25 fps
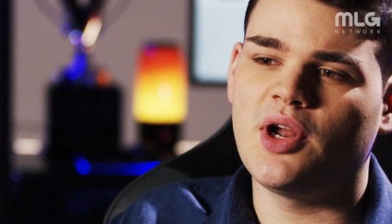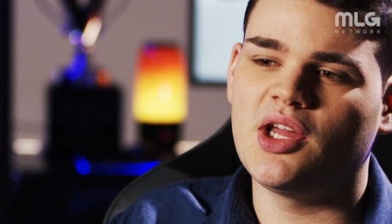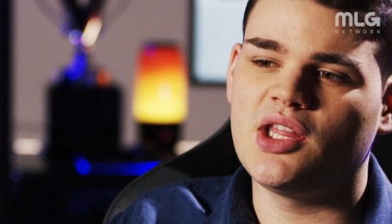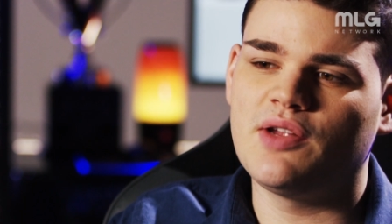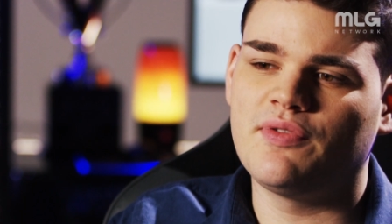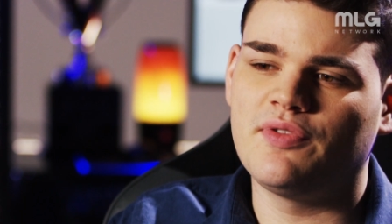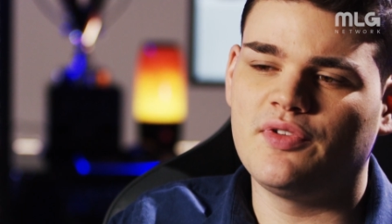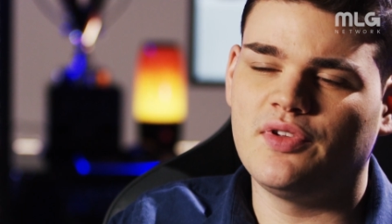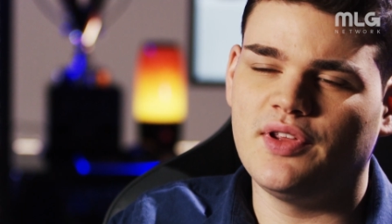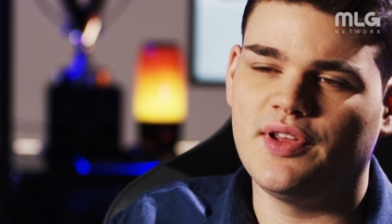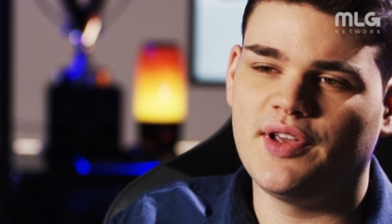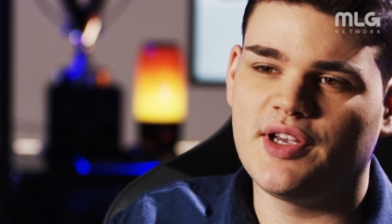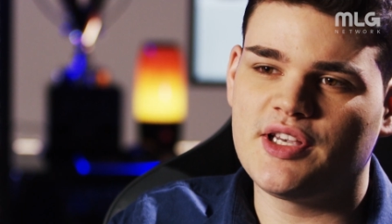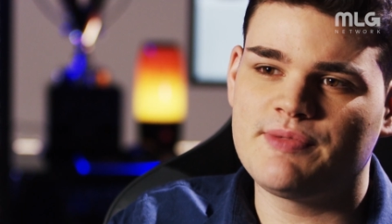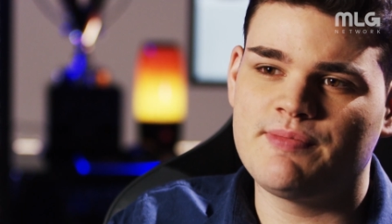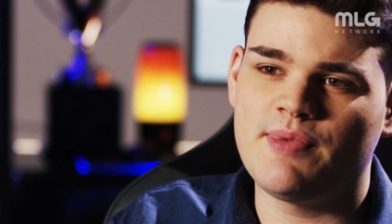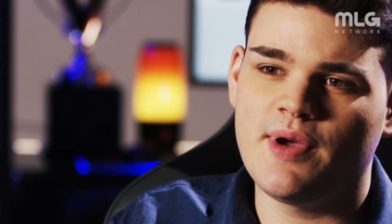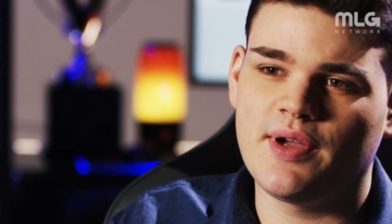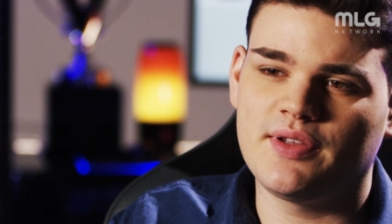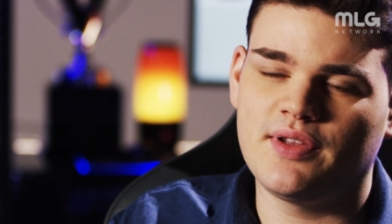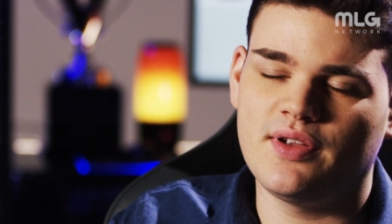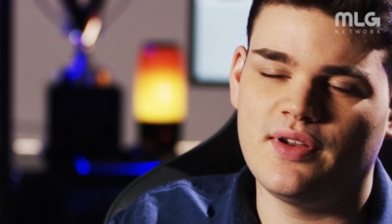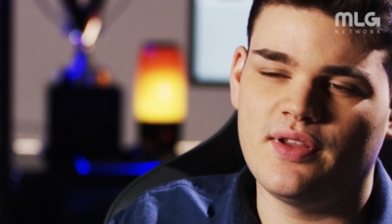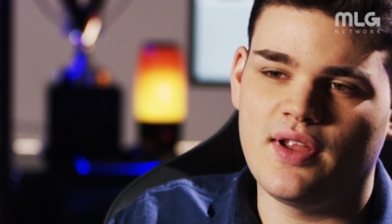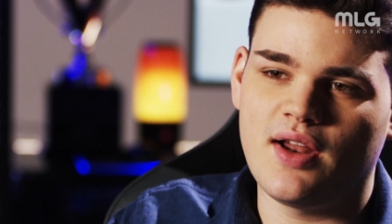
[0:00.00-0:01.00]
But I never really
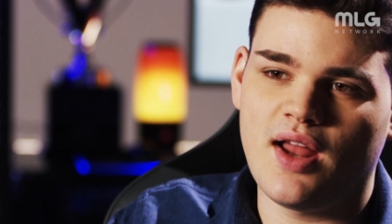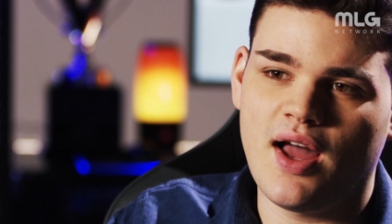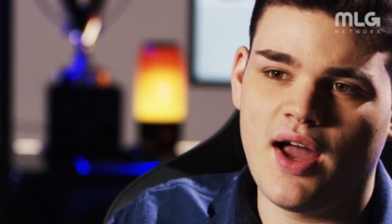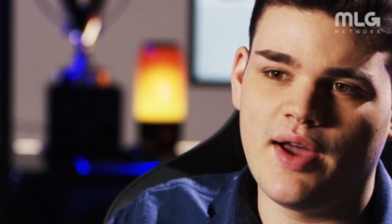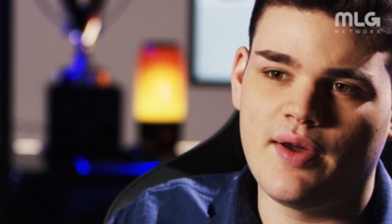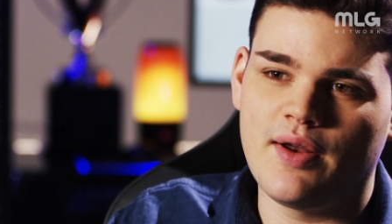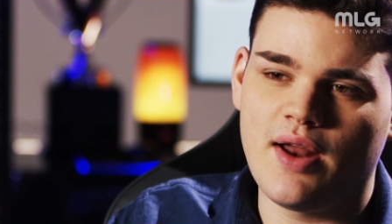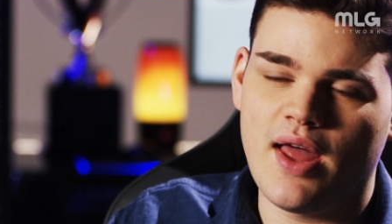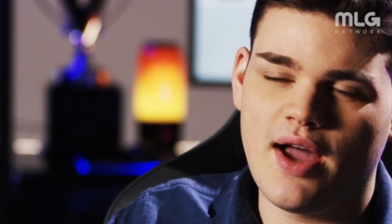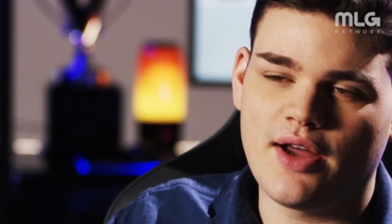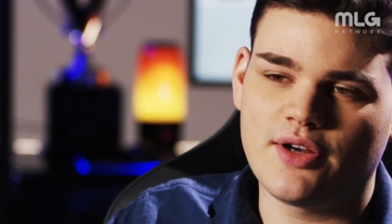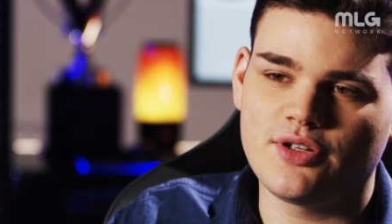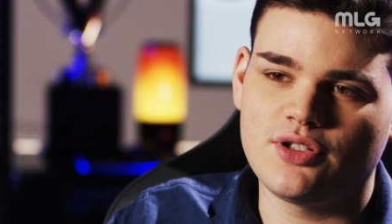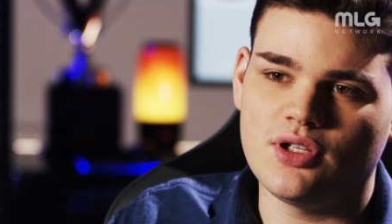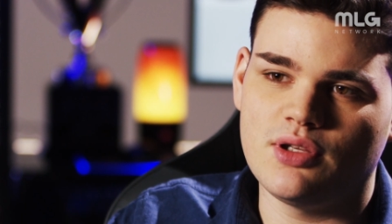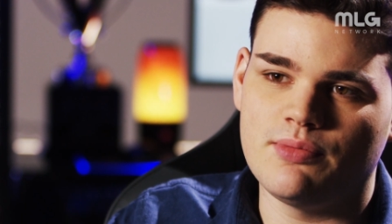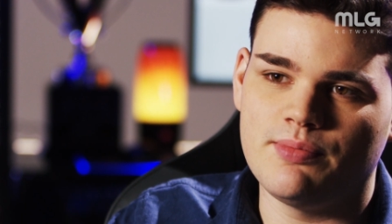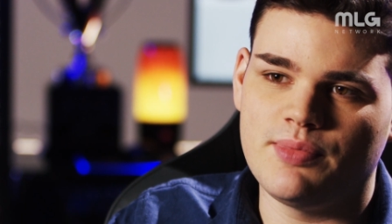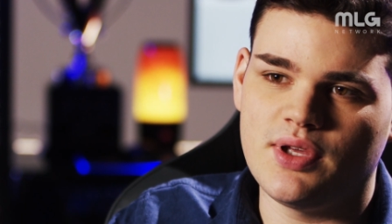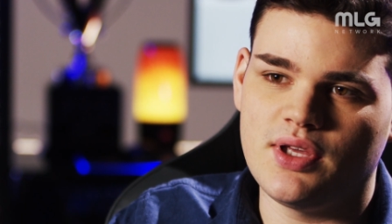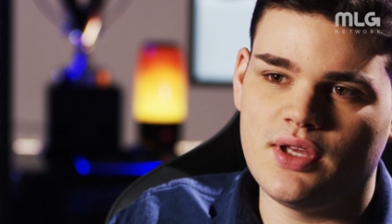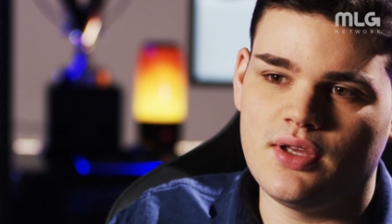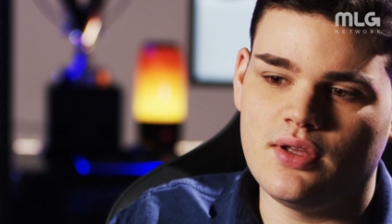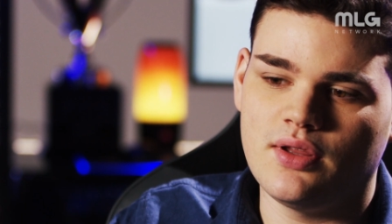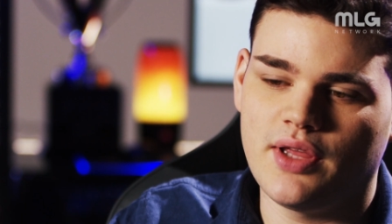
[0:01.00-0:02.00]
expected that I would actually
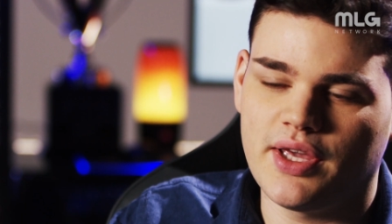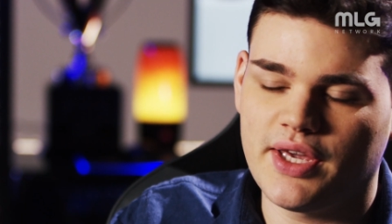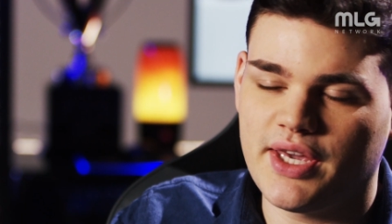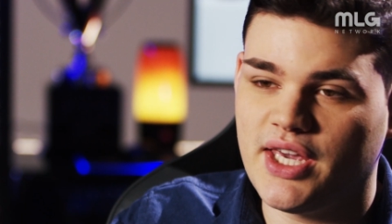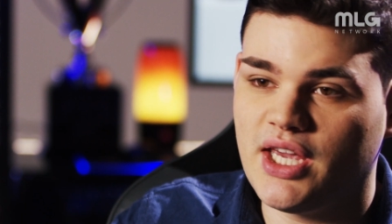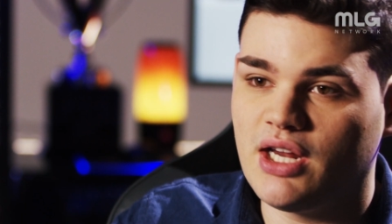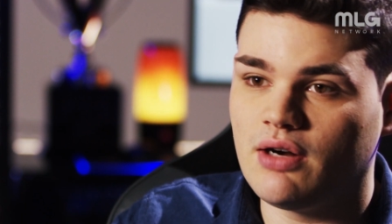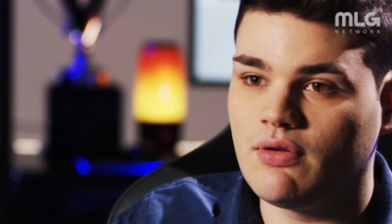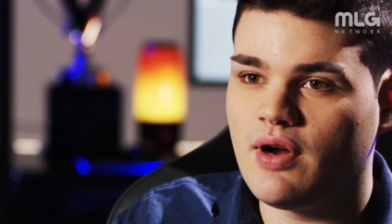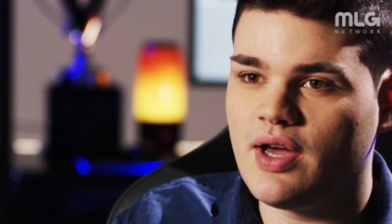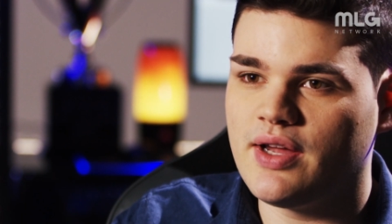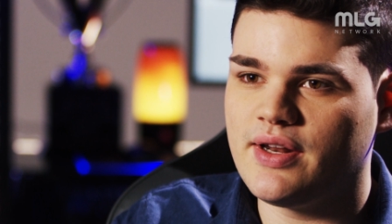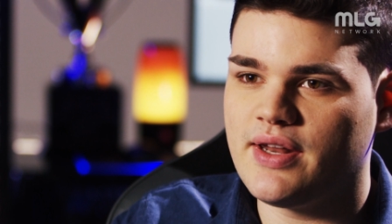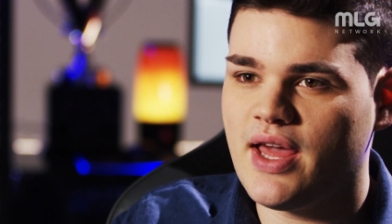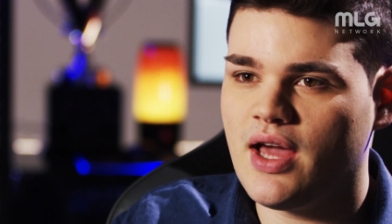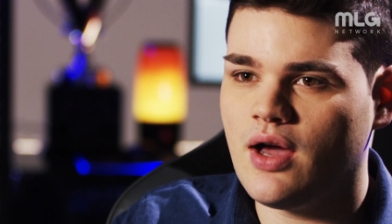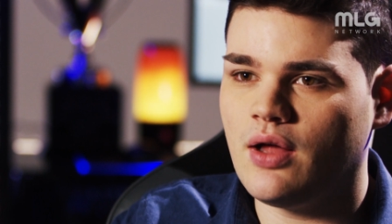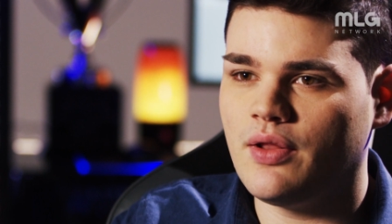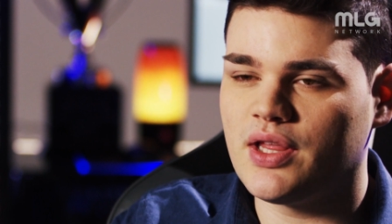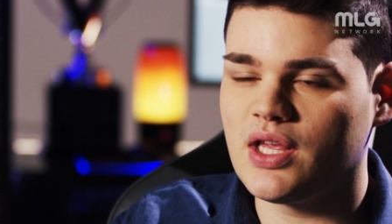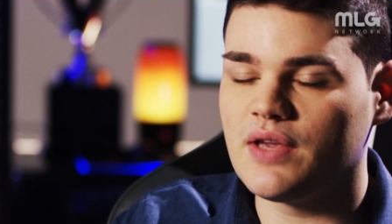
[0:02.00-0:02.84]
be like here right now.